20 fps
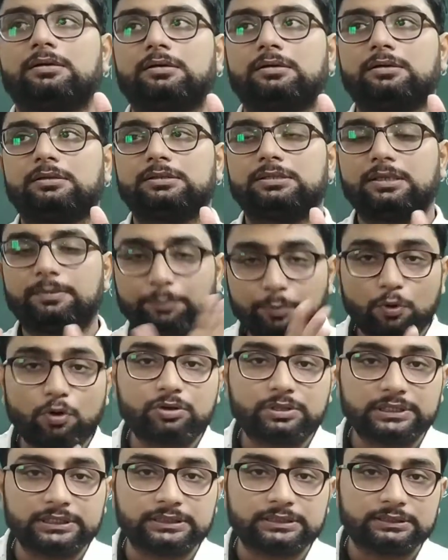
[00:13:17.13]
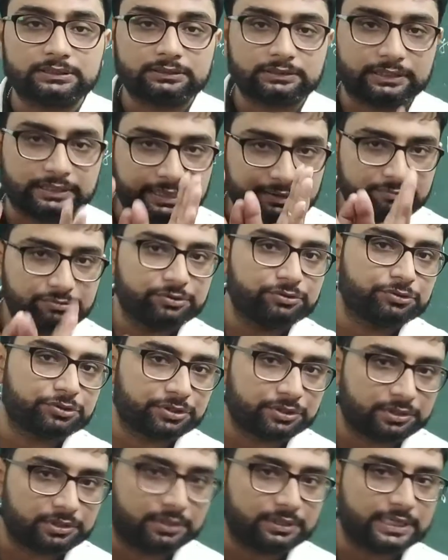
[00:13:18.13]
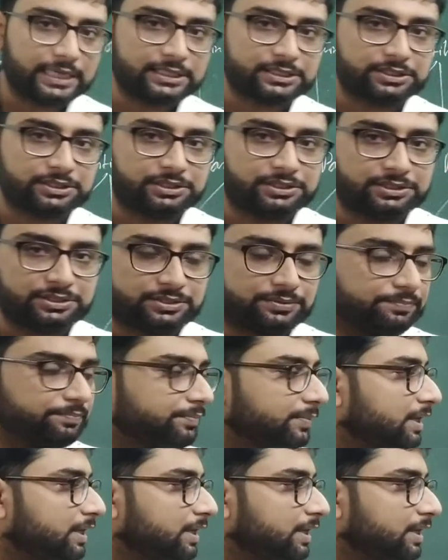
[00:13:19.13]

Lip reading: supporting the revolutionary nationalism.